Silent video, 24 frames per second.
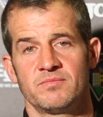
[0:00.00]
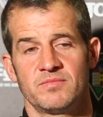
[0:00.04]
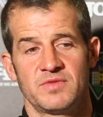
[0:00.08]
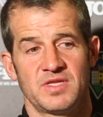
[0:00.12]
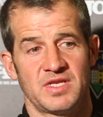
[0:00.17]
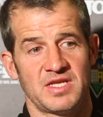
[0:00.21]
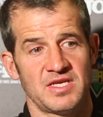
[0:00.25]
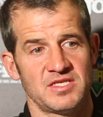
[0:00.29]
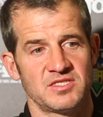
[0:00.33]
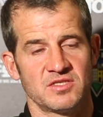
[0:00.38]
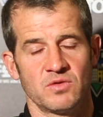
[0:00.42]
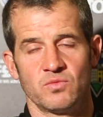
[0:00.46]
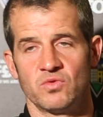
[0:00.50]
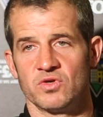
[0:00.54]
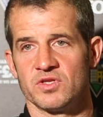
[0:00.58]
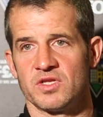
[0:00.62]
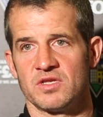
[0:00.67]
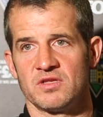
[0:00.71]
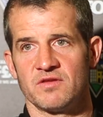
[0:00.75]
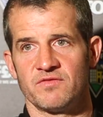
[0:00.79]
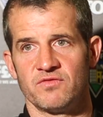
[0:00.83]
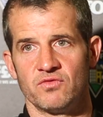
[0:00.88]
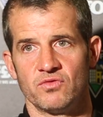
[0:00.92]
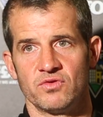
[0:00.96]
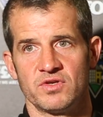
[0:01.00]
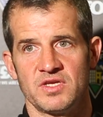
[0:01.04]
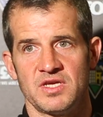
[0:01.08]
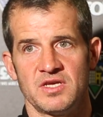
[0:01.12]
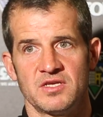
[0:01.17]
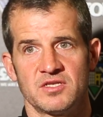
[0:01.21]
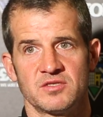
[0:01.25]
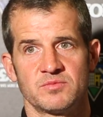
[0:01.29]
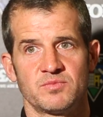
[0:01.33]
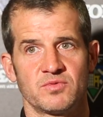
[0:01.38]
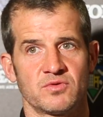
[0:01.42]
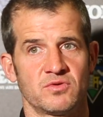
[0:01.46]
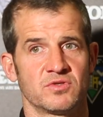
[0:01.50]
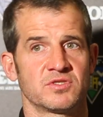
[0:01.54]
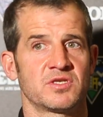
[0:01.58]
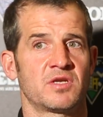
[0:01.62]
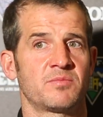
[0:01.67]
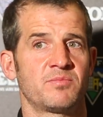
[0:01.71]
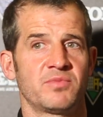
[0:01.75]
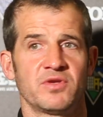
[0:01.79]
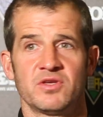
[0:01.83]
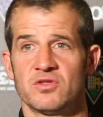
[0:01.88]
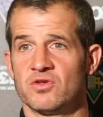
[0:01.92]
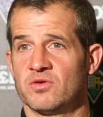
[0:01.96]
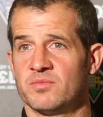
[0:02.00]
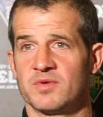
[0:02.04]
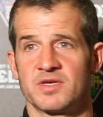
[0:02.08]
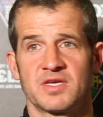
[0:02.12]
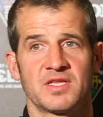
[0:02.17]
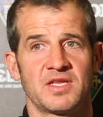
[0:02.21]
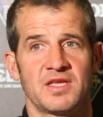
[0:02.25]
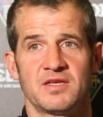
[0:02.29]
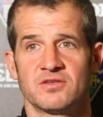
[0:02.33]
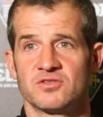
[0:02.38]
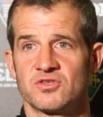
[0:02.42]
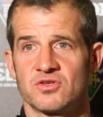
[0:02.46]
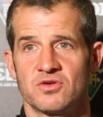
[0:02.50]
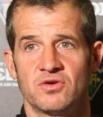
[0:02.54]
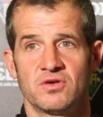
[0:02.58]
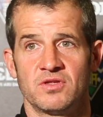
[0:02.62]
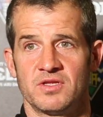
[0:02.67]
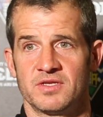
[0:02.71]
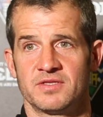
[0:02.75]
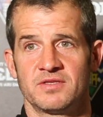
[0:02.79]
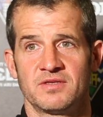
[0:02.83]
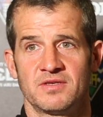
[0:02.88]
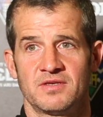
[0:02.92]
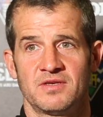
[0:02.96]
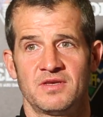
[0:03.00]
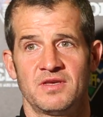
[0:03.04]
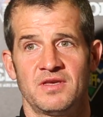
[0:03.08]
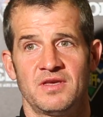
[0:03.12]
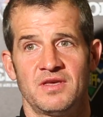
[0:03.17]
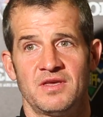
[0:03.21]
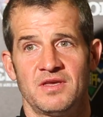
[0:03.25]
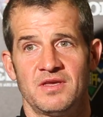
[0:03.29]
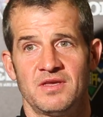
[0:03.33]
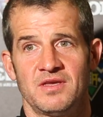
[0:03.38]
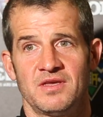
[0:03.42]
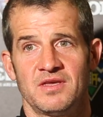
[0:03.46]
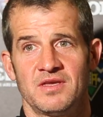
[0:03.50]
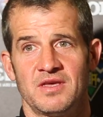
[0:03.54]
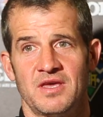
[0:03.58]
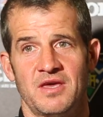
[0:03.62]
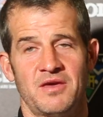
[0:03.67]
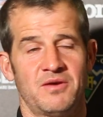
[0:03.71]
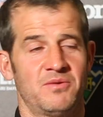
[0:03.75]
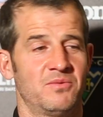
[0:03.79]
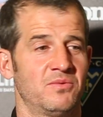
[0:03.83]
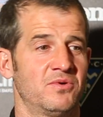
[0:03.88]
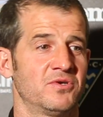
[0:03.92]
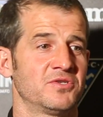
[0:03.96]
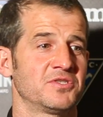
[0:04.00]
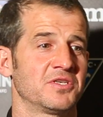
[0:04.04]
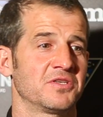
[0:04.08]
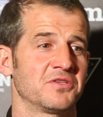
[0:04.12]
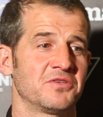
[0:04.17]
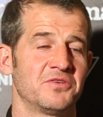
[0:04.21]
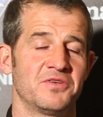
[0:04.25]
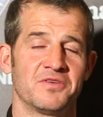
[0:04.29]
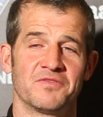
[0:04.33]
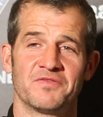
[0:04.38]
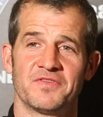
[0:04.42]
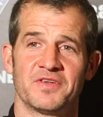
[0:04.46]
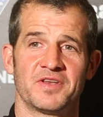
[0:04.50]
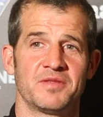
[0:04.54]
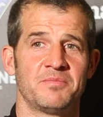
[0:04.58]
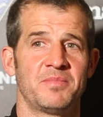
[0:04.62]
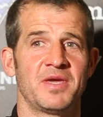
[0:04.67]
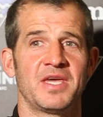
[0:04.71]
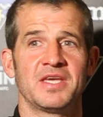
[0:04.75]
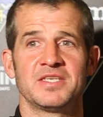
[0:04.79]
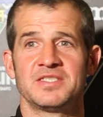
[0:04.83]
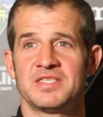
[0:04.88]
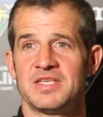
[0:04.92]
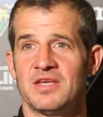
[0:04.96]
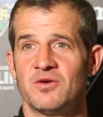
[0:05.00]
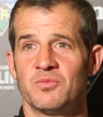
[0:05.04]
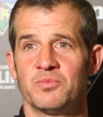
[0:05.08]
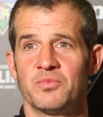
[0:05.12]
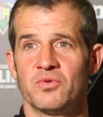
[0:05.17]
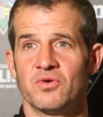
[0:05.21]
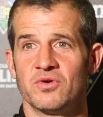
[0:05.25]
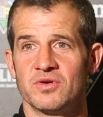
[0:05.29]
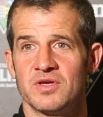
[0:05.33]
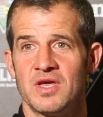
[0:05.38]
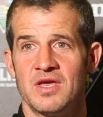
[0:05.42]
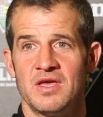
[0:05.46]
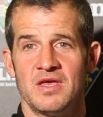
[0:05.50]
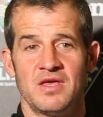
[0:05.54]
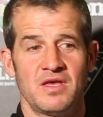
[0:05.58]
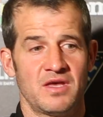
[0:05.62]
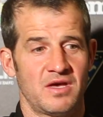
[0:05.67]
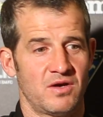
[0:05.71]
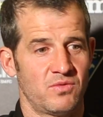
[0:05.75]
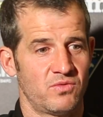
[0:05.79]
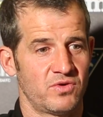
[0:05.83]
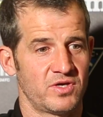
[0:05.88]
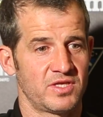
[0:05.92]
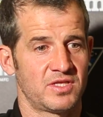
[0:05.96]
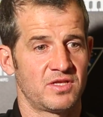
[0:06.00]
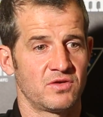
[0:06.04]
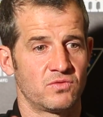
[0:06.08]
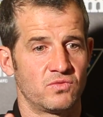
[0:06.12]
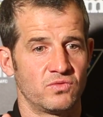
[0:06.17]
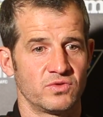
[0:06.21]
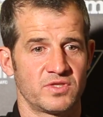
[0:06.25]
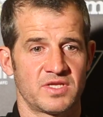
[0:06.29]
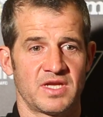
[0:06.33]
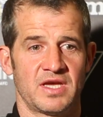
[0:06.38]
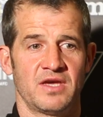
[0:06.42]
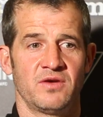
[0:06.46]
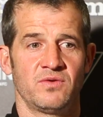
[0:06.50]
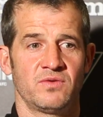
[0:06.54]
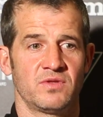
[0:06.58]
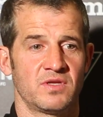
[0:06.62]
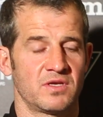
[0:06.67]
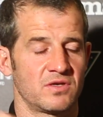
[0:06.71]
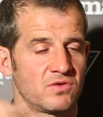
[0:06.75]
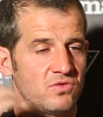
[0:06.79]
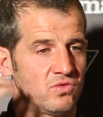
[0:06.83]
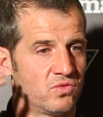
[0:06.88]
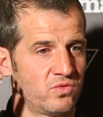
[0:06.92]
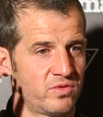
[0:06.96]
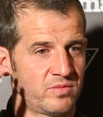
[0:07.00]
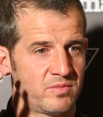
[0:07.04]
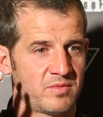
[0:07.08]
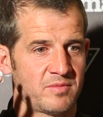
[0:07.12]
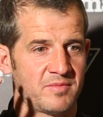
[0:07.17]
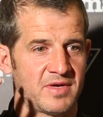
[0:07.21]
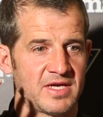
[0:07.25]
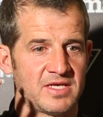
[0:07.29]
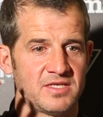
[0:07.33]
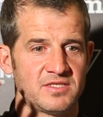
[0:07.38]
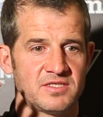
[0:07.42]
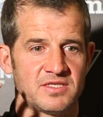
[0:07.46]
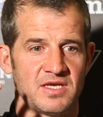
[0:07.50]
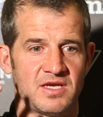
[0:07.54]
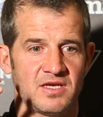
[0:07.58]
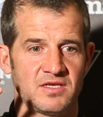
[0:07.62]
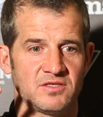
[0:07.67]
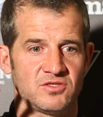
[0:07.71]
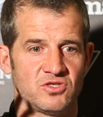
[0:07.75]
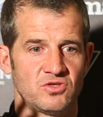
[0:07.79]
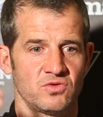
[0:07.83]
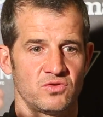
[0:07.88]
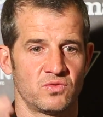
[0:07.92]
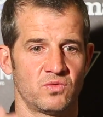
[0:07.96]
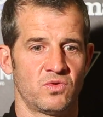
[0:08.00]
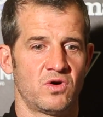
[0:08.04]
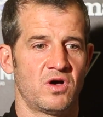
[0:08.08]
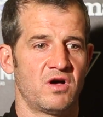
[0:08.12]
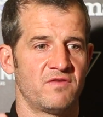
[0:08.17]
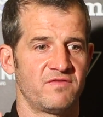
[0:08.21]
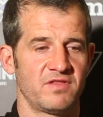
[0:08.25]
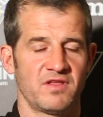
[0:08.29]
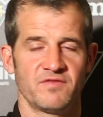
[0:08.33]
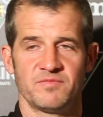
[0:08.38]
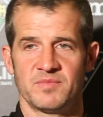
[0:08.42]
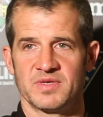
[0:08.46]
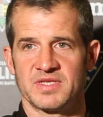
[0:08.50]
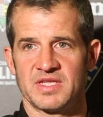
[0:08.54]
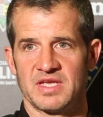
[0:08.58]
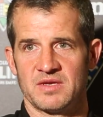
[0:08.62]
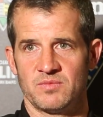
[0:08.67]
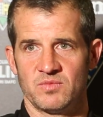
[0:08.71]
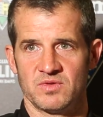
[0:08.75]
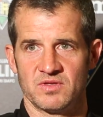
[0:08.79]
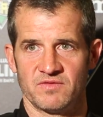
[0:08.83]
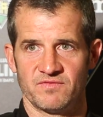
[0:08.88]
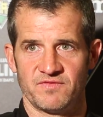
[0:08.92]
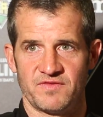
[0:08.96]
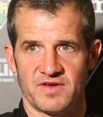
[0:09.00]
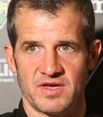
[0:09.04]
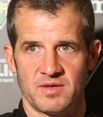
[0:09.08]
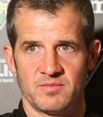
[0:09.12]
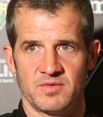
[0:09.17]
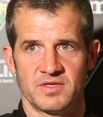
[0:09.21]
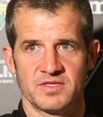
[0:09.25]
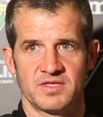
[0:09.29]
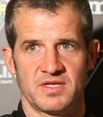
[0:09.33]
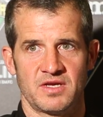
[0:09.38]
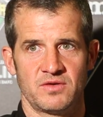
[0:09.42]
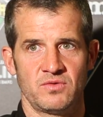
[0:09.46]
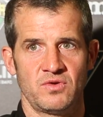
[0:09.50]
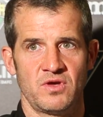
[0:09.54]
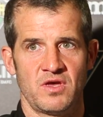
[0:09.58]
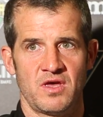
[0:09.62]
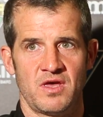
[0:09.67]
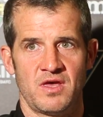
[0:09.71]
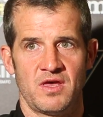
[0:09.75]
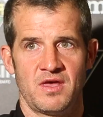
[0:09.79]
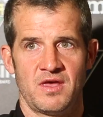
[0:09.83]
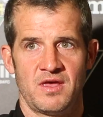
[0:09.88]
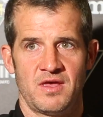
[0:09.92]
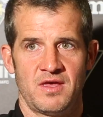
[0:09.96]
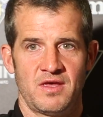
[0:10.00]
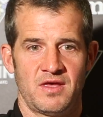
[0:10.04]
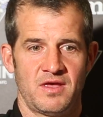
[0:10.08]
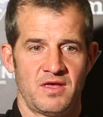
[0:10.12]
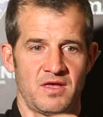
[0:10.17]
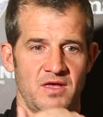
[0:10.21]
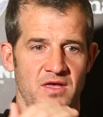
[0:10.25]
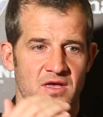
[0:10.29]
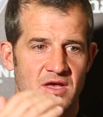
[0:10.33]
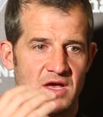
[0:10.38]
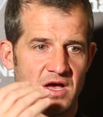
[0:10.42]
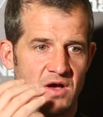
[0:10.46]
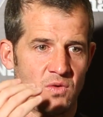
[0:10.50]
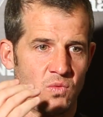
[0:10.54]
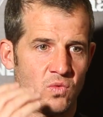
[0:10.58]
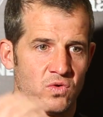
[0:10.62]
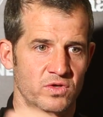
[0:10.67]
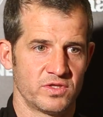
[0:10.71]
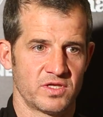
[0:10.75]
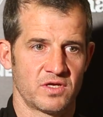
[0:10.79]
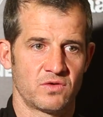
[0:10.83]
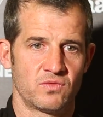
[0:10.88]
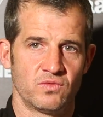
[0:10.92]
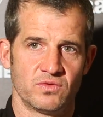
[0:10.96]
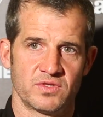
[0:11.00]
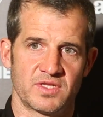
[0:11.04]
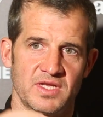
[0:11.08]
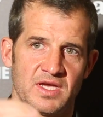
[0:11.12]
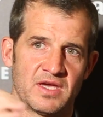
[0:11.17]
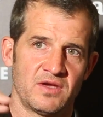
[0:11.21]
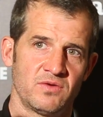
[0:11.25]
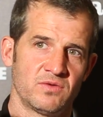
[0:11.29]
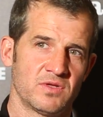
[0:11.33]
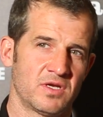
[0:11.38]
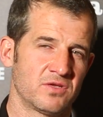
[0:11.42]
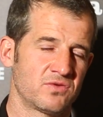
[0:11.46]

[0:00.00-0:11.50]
The reason I wanted a 4-year is because I'd played all my career in Scotland. I wasn't looking for the best deal for. I wanted to go down and go with my mindset, do you know what, I've loved my time with Dunfermline now, I want to go down.